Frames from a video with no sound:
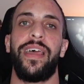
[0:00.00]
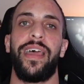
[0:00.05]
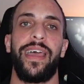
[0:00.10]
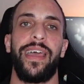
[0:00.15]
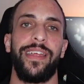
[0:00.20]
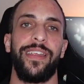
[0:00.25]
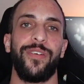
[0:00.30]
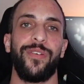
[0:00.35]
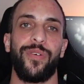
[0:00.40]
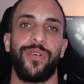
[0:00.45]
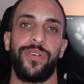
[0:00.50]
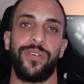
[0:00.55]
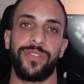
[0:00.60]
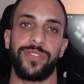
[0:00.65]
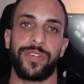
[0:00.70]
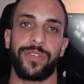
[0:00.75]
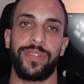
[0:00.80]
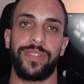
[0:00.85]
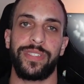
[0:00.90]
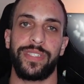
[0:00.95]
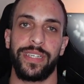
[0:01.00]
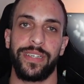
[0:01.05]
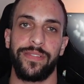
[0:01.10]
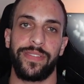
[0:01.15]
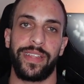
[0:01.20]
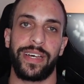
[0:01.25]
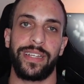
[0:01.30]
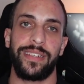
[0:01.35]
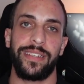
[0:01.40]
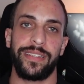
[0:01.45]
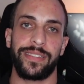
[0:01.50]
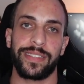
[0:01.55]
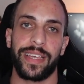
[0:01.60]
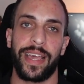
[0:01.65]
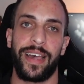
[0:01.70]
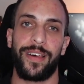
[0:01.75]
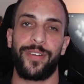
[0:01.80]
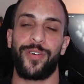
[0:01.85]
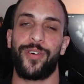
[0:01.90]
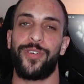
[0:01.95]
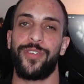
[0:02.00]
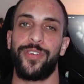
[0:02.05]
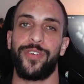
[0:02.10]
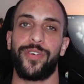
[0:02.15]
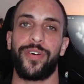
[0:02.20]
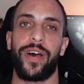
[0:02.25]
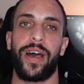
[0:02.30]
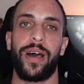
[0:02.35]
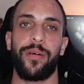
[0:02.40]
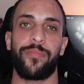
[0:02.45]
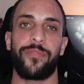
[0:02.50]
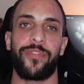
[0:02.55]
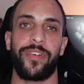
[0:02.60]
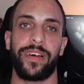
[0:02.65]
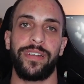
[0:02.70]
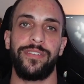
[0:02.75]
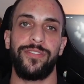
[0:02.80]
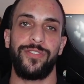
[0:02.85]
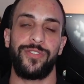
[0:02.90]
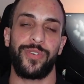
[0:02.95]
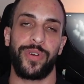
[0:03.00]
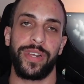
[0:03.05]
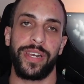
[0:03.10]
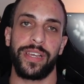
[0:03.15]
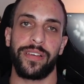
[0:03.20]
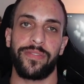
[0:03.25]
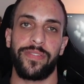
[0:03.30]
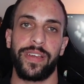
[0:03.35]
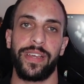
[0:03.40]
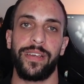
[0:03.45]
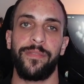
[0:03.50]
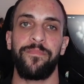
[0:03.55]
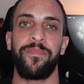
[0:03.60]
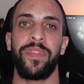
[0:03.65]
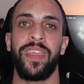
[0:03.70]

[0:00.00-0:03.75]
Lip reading: and you'll also receive that discount on your upfront joining fee.